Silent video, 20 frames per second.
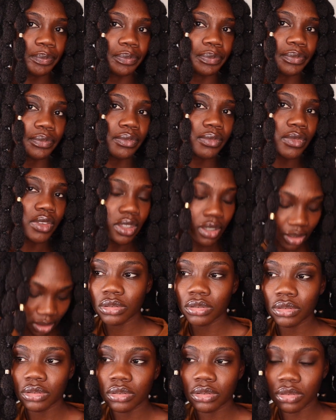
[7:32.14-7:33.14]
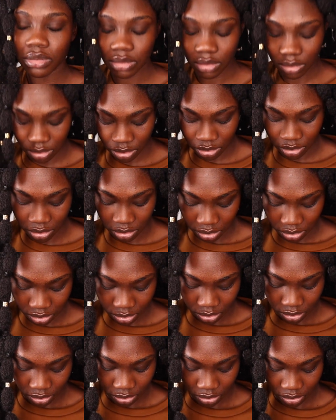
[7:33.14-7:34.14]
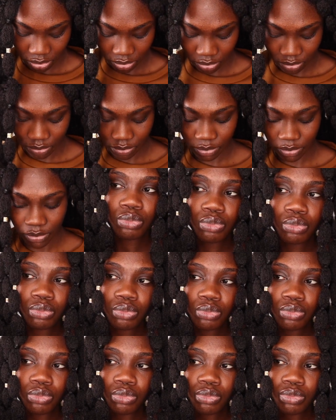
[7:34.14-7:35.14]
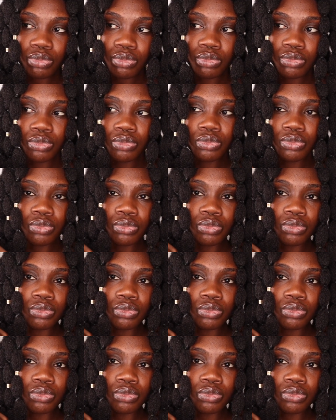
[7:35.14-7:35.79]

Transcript: apply them where it makes sense to you. I put 1 to